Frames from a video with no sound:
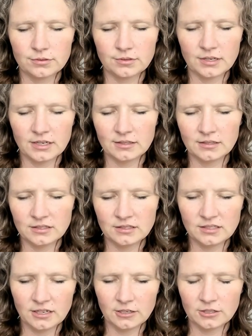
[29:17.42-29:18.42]
and the
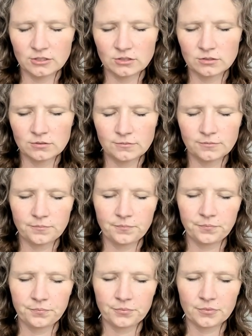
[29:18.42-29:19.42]
stairs,
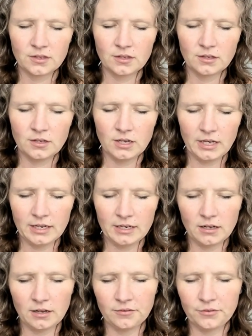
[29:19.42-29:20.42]
and
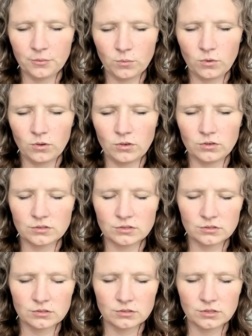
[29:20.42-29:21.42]
now the
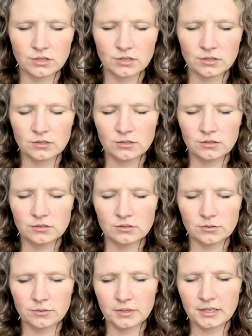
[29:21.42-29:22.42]
walls.
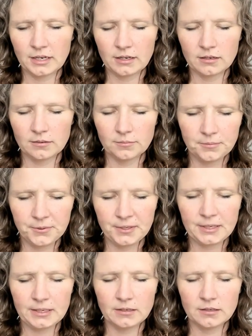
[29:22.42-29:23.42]
So we got
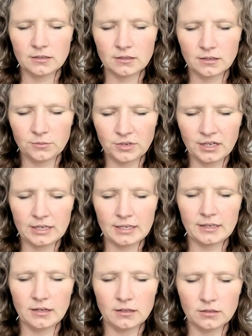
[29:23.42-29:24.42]
pink, and we got
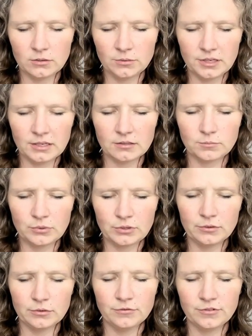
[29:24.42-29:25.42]
yellow, and we got
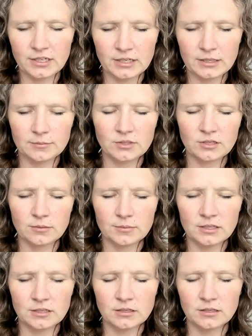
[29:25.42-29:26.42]
blue vibes
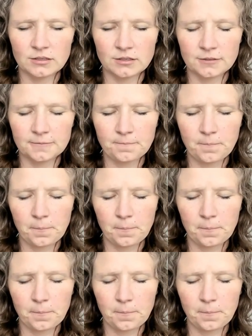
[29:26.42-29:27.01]
coming in here.